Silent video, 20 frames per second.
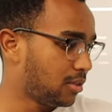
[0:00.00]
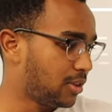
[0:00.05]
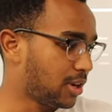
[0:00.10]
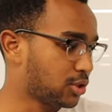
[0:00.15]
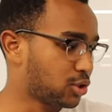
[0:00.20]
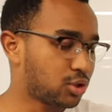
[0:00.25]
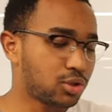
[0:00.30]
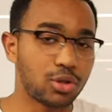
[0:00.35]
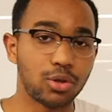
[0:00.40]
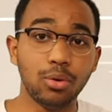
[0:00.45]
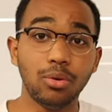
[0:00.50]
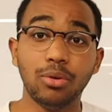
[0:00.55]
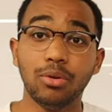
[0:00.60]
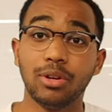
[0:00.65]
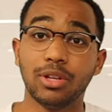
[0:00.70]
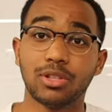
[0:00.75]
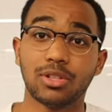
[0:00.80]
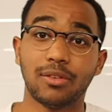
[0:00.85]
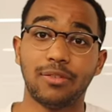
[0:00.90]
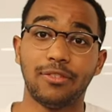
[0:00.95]
There's two
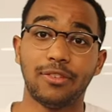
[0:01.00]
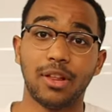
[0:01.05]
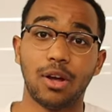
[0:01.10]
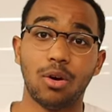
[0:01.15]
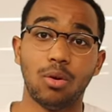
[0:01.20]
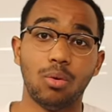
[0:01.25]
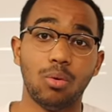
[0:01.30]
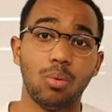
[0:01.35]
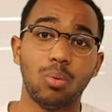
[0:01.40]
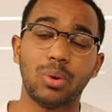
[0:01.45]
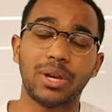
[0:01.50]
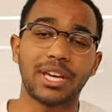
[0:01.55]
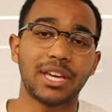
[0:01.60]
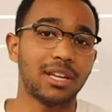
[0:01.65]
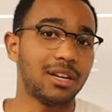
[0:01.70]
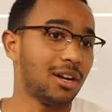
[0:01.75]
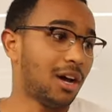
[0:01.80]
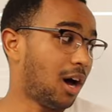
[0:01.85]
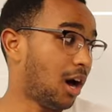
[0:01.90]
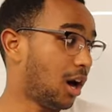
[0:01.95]
units of flow we
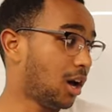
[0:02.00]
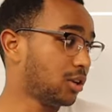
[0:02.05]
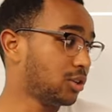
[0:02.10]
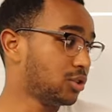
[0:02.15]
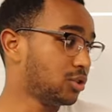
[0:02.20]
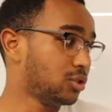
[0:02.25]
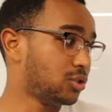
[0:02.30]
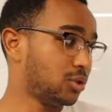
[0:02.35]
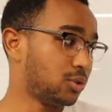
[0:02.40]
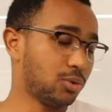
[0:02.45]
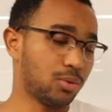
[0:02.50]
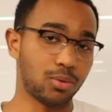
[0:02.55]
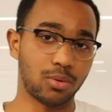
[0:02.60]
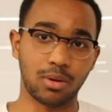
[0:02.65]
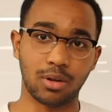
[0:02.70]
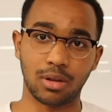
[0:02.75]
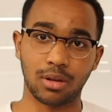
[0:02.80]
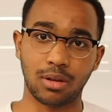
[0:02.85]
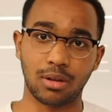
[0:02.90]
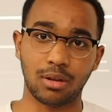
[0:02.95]
can
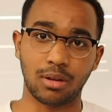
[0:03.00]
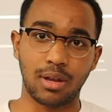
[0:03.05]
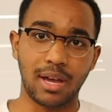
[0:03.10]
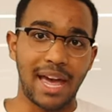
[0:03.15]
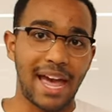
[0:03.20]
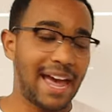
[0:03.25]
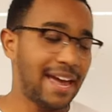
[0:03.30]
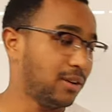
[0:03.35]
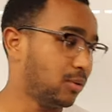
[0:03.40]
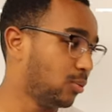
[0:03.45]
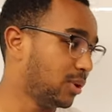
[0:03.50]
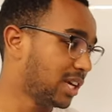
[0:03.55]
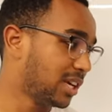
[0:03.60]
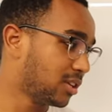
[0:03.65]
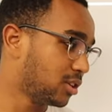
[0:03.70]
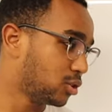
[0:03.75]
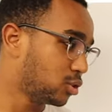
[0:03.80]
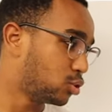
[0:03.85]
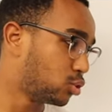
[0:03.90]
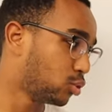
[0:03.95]
undo and we
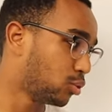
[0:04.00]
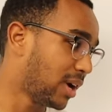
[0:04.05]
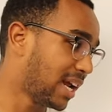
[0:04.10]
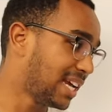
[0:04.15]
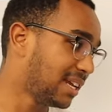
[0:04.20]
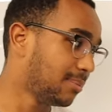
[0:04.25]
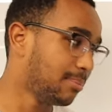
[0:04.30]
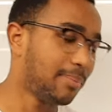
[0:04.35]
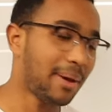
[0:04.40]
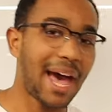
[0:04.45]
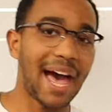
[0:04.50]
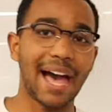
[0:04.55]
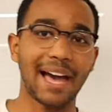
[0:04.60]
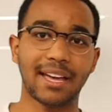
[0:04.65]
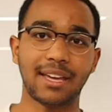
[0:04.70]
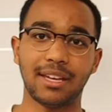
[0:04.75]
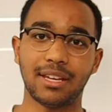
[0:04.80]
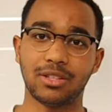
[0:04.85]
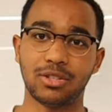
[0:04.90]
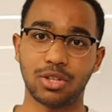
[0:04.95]
can drain
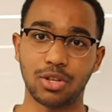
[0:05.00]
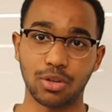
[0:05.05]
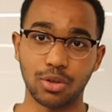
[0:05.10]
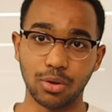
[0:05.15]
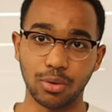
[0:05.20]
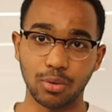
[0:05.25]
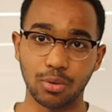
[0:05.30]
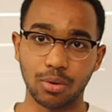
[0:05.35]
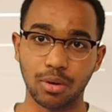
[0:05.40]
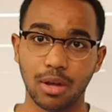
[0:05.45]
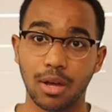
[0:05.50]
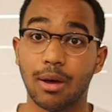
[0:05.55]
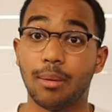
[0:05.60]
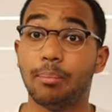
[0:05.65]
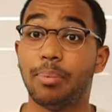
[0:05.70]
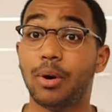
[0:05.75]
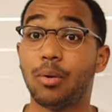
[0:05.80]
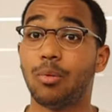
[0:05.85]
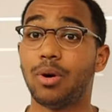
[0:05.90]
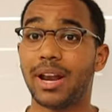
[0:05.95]
back into U.
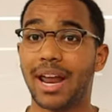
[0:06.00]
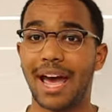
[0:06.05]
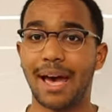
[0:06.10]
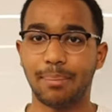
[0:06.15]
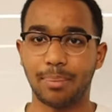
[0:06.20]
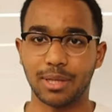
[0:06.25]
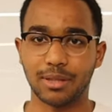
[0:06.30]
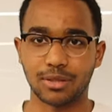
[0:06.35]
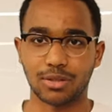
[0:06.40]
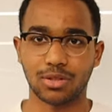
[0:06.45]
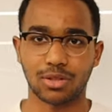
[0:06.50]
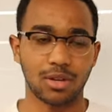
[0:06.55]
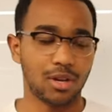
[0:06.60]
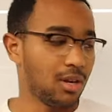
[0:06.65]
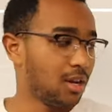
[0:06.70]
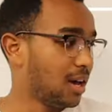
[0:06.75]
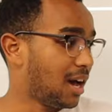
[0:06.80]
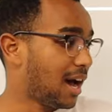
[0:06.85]
But what happens?